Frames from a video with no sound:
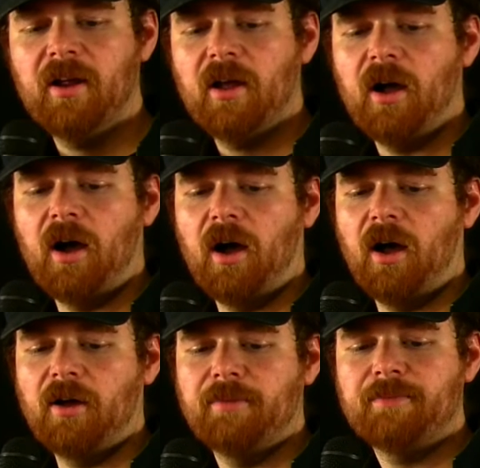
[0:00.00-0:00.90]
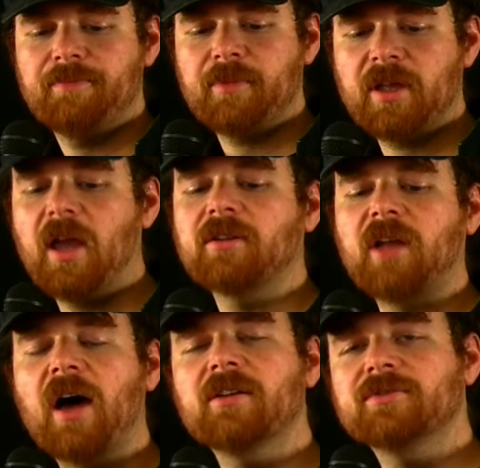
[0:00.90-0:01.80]
Again, a
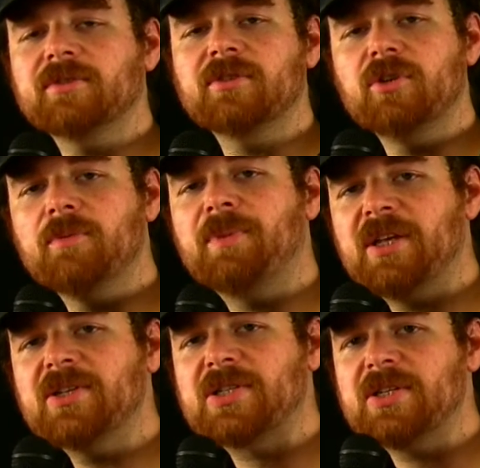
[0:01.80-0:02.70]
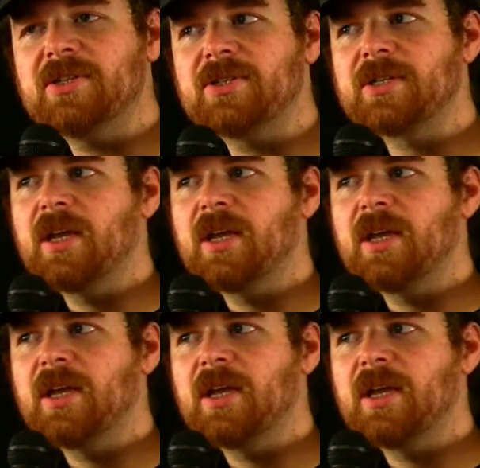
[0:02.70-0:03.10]
lot of good pieces.